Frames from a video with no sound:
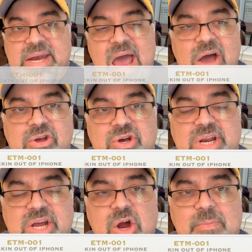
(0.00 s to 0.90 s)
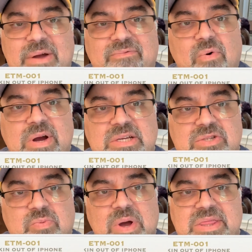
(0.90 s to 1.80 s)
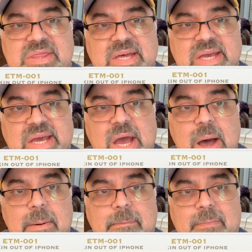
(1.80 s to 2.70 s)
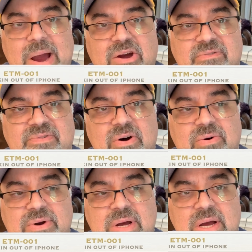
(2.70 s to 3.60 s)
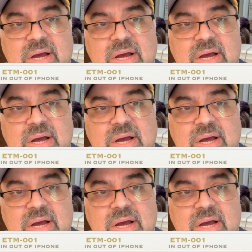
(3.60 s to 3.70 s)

now you can hear my voice with the microphone.